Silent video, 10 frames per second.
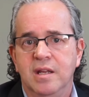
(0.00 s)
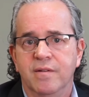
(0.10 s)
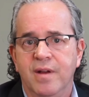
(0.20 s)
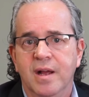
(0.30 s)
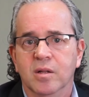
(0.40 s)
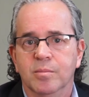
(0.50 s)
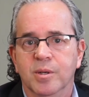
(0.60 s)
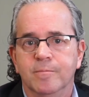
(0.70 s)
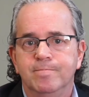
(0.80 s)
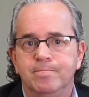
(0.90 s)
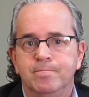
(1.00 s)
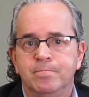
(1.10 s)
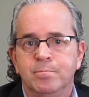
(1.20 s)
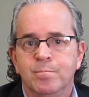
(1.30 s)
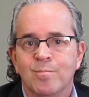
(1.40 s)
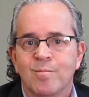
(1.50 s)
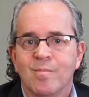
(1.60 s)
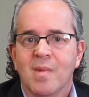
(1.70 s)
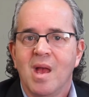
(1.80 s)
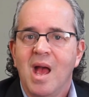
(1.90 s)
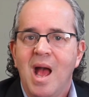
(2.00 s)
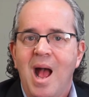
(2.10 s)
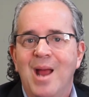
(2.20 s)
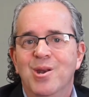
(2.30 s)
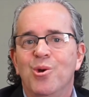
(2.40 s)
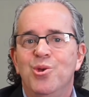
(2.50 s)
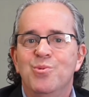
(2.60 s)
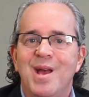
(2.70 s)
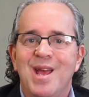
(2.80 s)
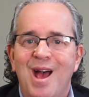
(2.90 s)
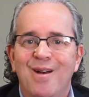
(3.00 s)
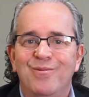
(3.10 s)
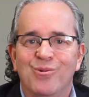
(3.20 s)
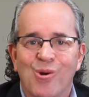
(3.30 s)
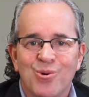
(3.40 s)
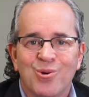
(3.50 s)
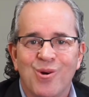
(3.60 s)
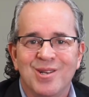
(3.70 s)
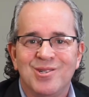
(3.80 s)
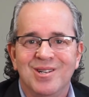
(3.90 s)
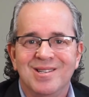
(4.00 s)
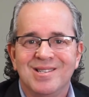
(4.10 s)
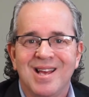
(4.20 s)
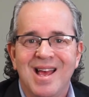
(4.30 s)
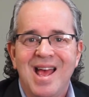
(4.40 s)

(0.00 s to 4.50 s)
available. I know you may have your own questions,